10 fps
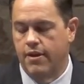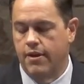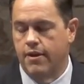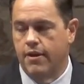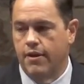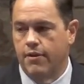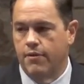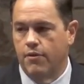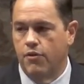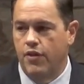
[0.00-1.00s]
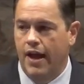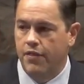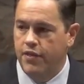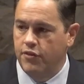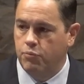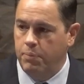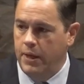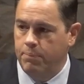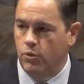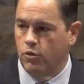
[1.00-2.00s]
That this people group,
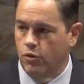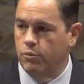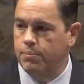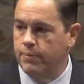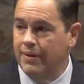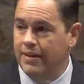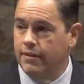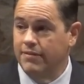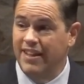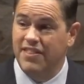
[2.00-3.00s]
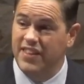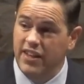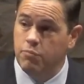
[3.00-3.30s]
that these people group,